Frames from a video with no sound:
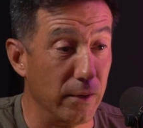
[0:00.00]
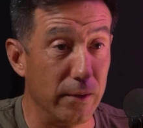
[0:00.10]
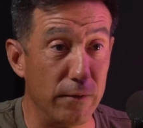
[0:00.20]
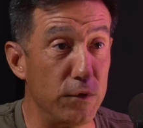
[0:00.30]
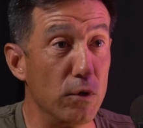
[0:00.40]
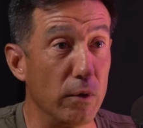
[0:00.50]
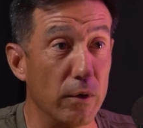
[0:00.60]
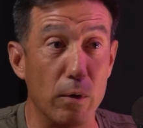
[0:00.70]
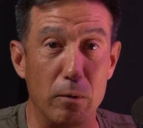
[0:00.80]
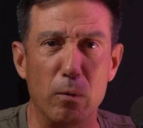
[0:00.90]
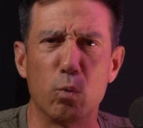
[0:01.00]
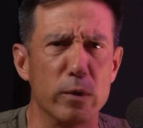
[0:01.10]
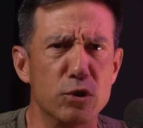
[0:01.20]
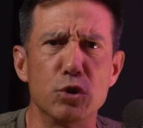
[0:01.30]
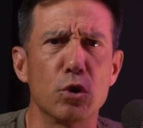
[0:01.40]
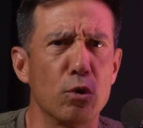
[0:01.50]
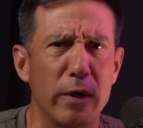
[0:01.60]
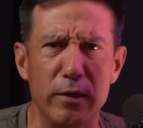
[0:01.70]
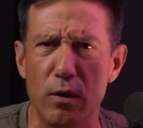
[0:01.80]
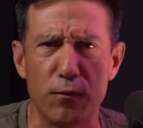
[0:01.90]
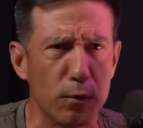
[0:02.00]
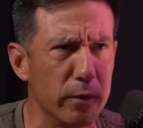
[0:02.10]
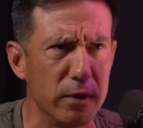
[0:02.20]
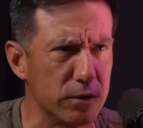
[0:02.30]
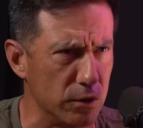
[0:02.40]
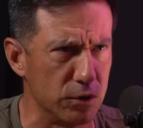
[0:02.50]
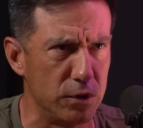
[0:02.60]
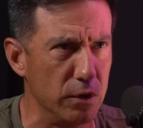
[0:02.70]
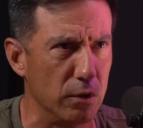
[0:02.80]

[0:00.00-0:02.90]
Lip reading: This is a great loan for realtors too,